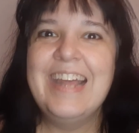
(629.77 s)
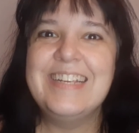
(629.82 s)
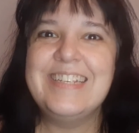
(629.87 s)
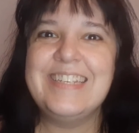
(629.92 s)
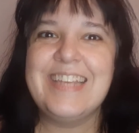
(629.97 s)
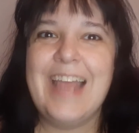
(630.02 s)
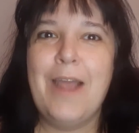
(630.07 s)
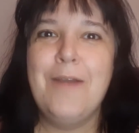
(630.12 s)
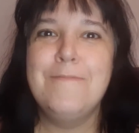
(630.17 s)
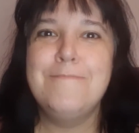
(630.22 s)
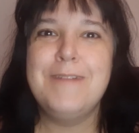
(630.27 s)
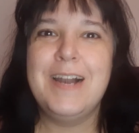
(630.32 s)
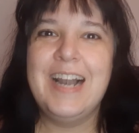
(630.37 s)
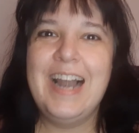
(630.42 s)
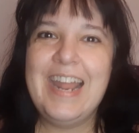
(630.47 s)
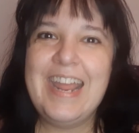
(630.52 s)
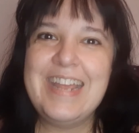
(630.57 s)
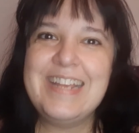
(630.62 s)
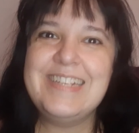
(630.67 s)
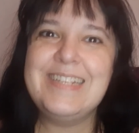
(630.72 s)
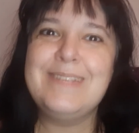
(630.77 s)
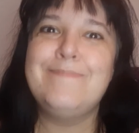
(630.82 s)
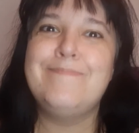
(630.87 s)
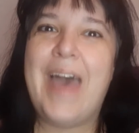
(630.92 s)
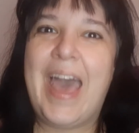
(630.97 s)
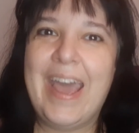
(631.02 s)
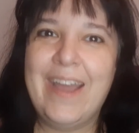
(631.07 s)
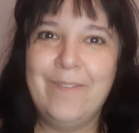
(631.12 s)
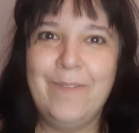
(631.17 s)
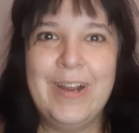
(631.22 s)
So please
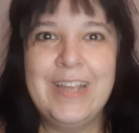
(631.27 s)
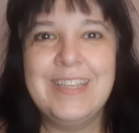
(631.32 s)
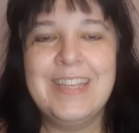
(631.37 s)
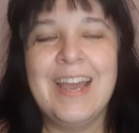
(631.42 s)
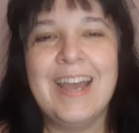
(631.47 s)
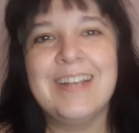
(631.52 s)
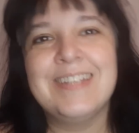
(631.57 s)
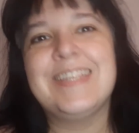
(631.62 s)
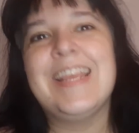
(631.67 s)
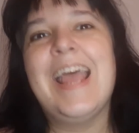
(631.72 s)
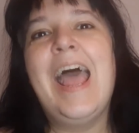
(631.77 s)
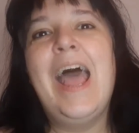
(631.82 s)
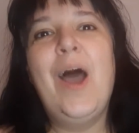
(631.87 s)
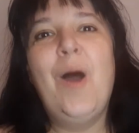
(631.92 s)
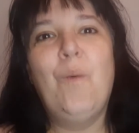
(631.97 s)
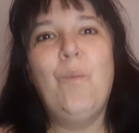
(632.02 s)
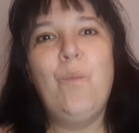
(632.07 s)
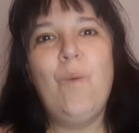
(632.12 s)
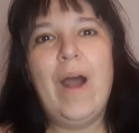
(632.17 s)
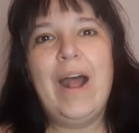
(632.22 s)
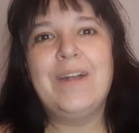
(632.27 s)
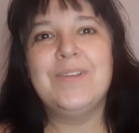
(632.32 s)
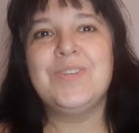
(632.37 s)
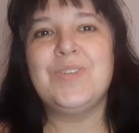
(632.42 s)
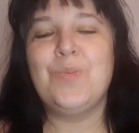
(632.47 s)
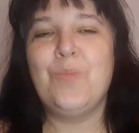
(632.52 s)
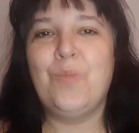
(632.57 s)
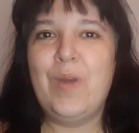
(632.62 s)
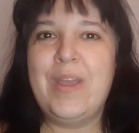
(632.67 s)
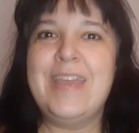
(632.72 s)
bear with us
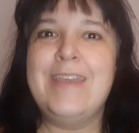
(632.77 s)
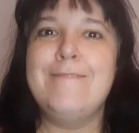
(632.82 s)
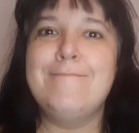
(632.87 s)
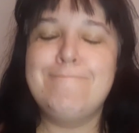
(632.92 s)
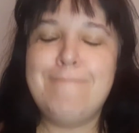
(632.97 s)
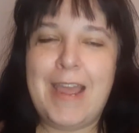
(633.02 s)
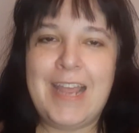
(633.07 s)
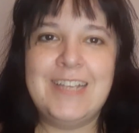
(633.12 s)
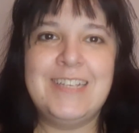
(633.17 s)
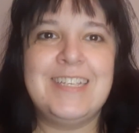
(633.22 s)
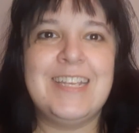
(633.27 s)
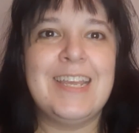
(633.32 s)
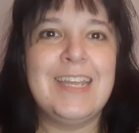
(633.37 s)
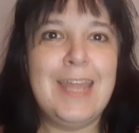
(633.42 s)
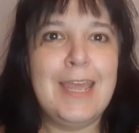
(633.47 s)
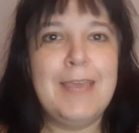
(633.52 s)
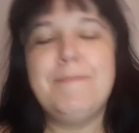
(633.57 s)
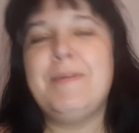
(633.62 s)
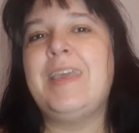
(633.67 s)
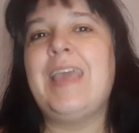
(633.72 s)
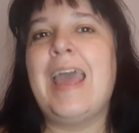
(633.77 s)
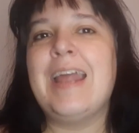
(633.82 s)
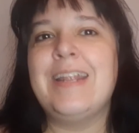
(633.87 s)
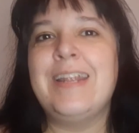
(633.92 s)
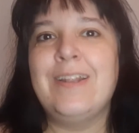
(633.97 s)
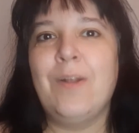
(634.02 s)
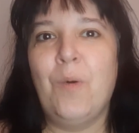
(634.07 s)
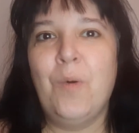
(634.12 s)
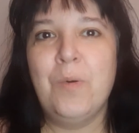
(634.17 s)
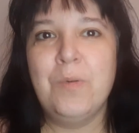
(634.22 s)
whilst we basically get
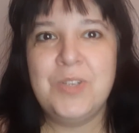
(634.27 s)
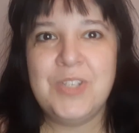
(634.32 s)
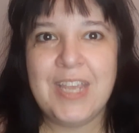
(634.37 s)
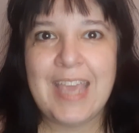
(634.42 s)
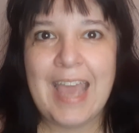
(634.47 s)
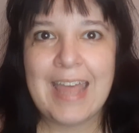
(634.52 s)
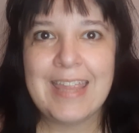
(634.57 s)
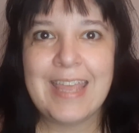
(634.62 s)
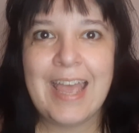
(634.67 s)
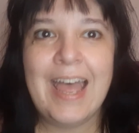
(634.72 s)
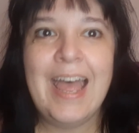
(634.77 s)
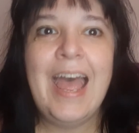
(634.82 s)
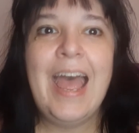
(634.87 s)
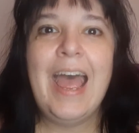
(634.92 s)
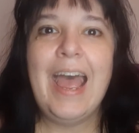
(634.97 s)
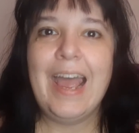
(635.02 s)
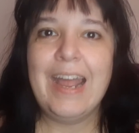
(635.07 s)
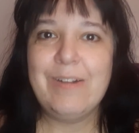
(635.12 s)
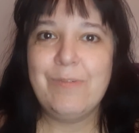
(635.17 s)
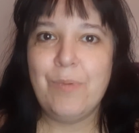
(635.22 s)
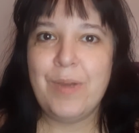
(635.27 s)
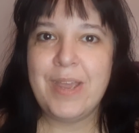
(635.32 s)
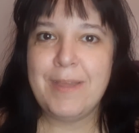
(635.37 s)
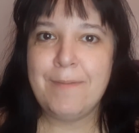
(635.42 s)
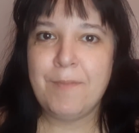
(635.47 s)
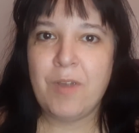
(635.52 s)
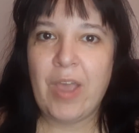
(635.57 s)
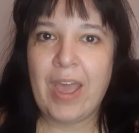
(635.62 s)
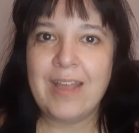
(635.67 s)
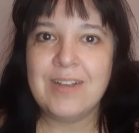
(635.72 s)
it all together and
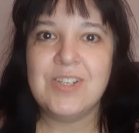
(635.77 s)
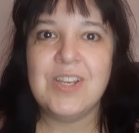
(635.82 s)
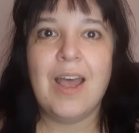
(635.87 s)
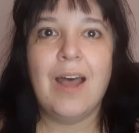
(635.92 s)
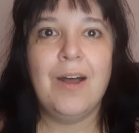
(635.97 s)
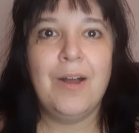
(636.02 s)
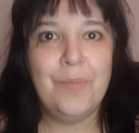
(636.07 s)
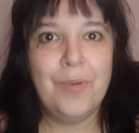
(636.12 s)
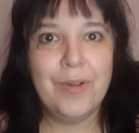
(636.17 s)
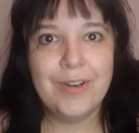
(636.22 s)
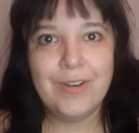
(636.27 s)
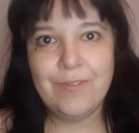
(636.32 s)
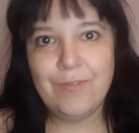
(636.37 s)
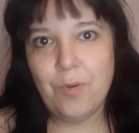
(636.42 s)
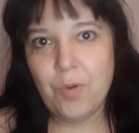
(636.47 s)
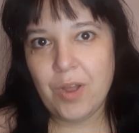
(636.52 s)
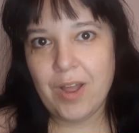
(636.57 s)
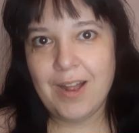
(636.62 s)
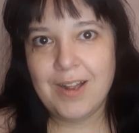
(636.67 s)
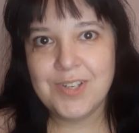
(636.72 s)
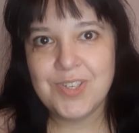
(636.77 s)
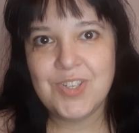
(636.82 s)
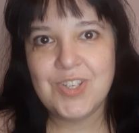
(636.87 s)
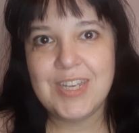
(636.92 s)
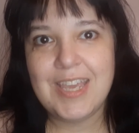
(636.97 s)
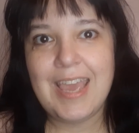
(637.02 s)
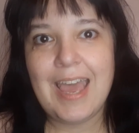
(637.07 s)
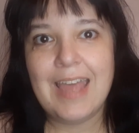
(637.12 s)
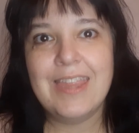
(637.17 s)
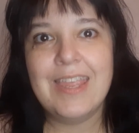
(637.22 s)
we get our wonderful cast
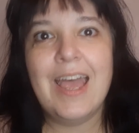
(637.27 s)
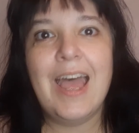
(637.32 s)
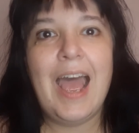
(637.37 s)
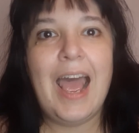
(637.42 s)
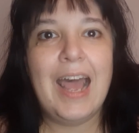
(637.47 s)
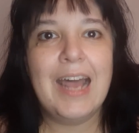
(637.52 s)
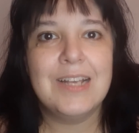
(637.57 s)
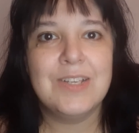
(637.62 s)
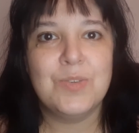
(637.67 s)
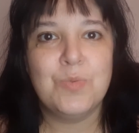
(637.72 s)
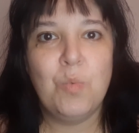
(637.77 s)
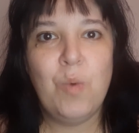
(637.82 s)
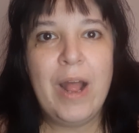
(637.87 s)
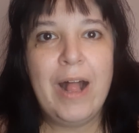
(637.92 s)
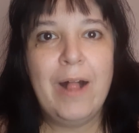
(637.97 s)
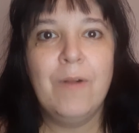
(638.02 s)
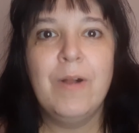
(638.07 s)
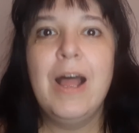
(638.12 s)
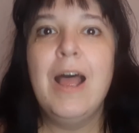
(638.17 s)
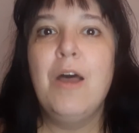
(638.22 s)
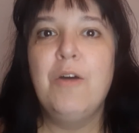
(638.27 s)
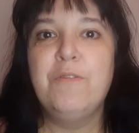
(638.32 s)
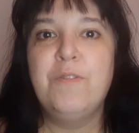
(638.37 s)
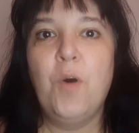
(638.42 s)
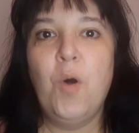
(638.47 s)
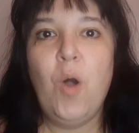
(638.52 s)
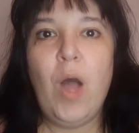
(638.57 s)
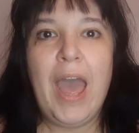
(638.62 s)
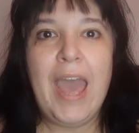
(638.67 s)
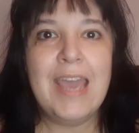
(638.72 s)
together as well
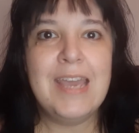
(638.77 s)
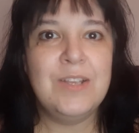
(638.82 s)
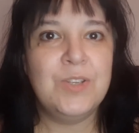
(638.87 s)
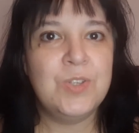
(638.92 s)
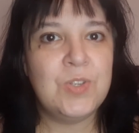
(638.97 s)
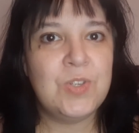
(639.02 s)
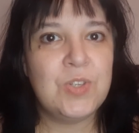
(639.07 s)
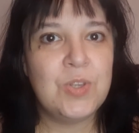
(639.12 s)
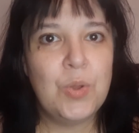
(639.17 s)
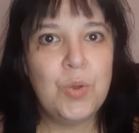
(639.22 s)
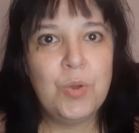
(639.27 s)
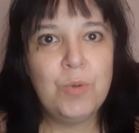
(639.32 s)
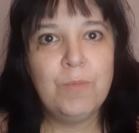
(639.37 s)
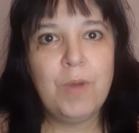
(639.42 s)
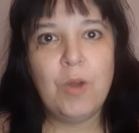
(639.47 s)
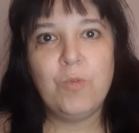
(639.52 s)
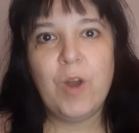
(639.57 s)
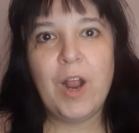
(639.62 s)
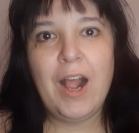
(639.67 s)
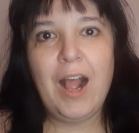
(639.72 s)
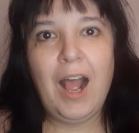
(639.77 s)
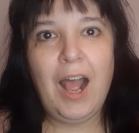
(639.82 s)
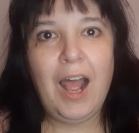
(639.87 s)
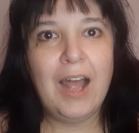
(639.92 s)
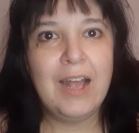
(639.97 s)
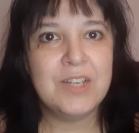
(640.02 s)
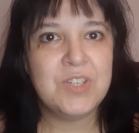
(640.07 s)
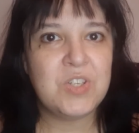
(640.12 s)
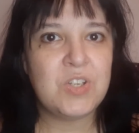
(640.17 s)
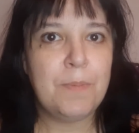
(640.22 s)
for a Zoom
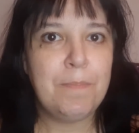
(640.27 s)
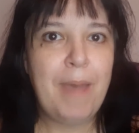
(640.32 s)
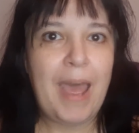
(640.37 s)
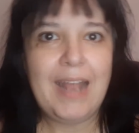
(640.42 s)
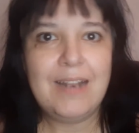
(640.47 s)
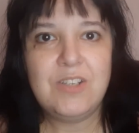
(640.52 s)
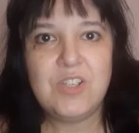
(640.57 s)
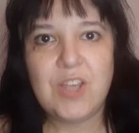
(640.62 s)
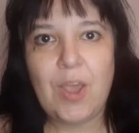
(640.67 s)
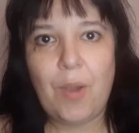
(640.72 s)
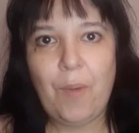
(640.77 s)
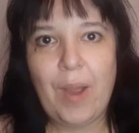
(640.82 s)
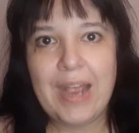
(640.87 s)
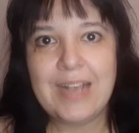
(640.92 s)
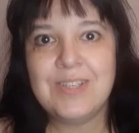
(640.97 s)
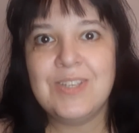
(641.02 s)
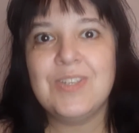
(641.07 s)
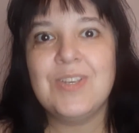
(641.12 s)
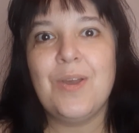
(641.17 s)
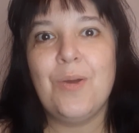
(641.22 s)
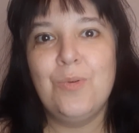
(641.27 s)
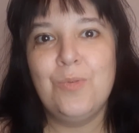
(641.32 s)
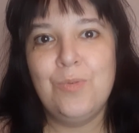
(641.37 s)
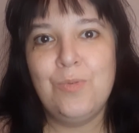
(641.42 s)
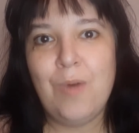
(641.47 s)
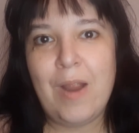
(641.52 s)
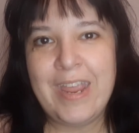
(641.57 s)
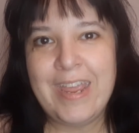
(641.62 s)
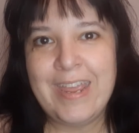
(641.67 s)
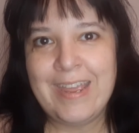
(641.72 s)
rehearsed panto-esque
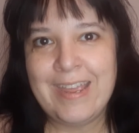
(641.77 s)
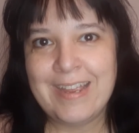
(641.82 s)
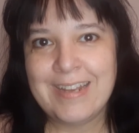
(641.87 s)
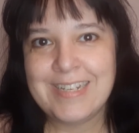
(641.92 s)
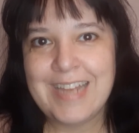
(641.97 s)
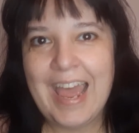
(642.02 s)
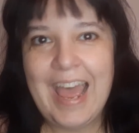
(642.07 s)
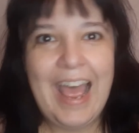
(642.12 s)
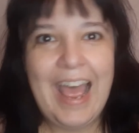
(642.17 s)
raid,